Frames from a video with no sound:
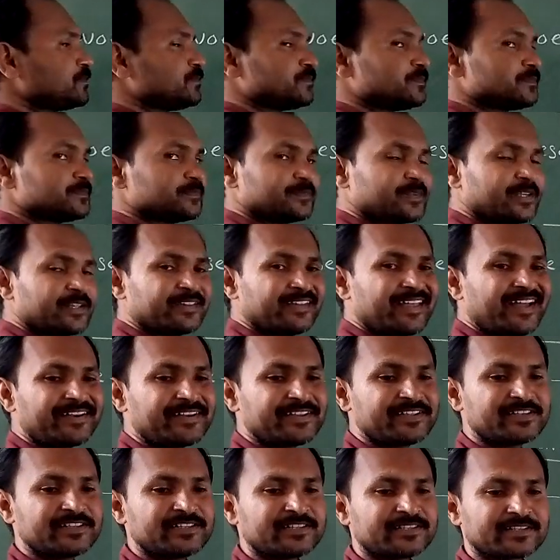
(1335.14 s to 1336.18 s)
In that
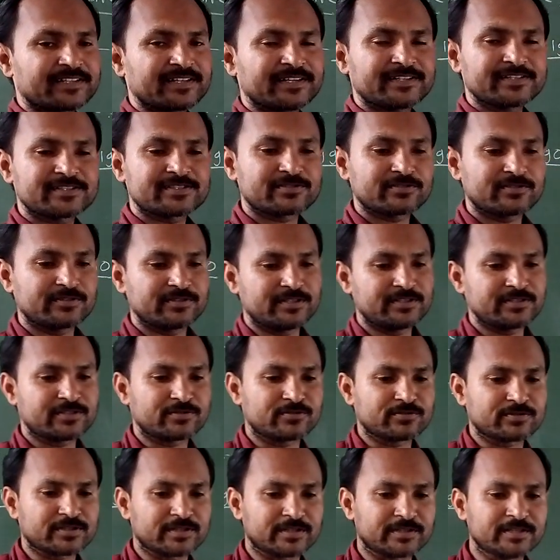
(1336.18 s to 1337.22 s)
year they
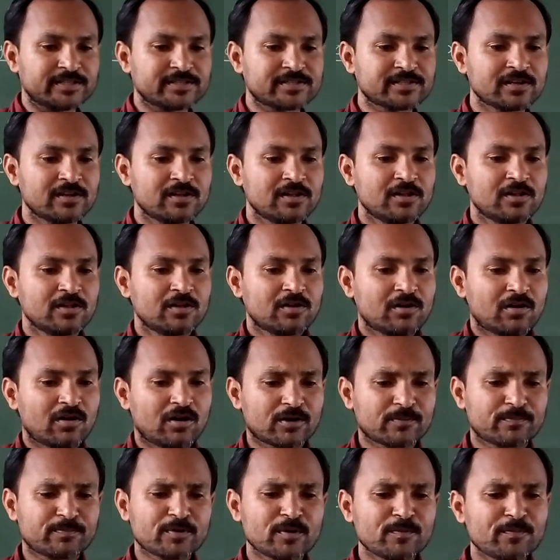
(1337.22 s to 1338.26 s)
introduced this or
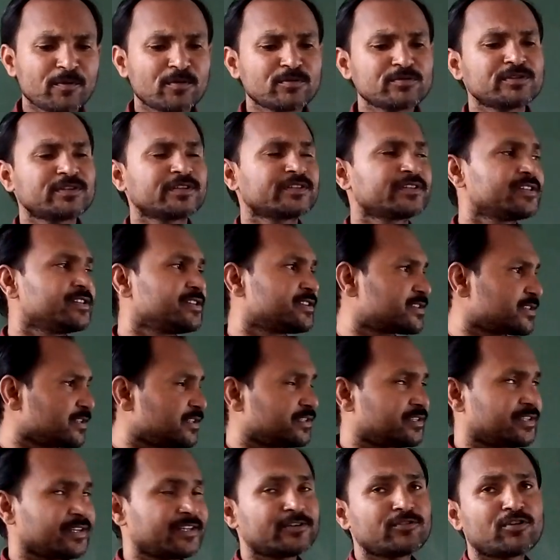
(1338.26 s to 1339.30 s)
proposed these
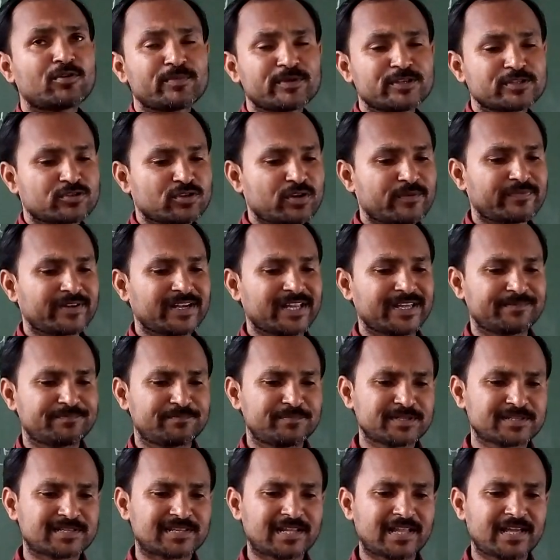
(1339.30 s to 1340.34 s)
three domains of life,
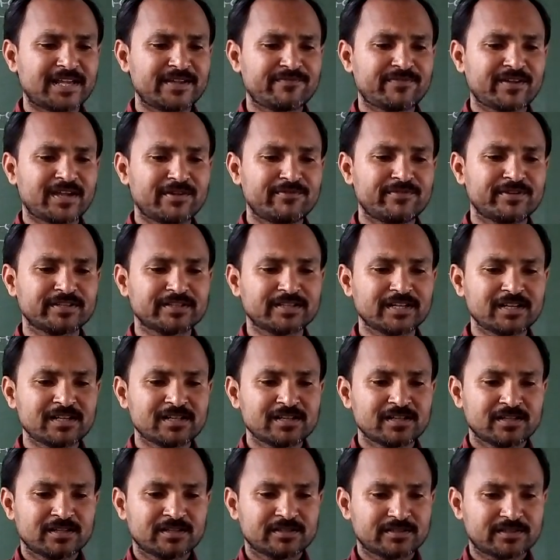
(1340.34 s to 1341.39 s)
means life having
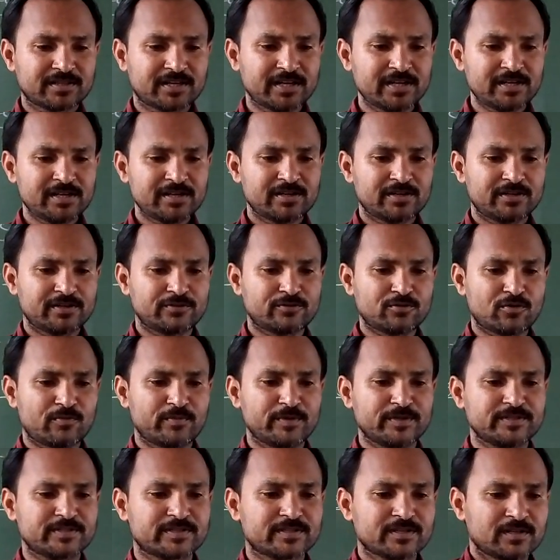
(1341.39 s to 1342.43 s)
the three
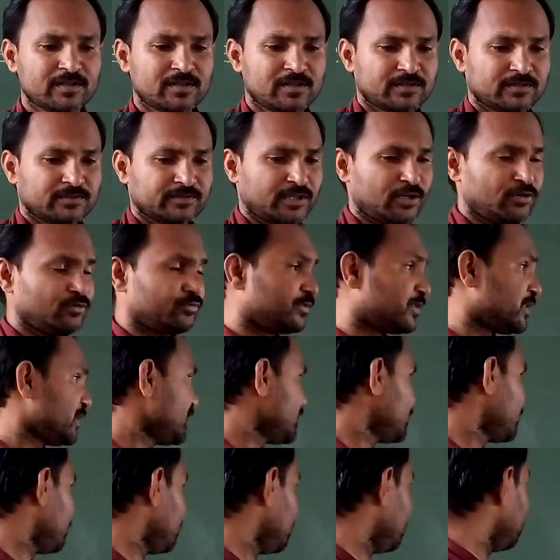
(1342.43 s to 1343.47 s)
domains. Now these
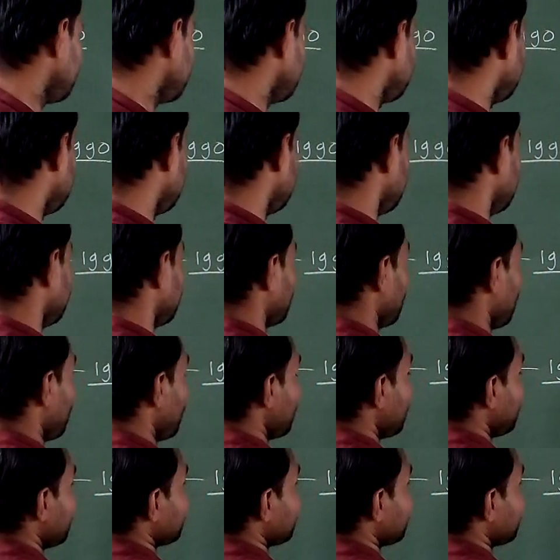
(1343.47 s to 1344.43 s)
domains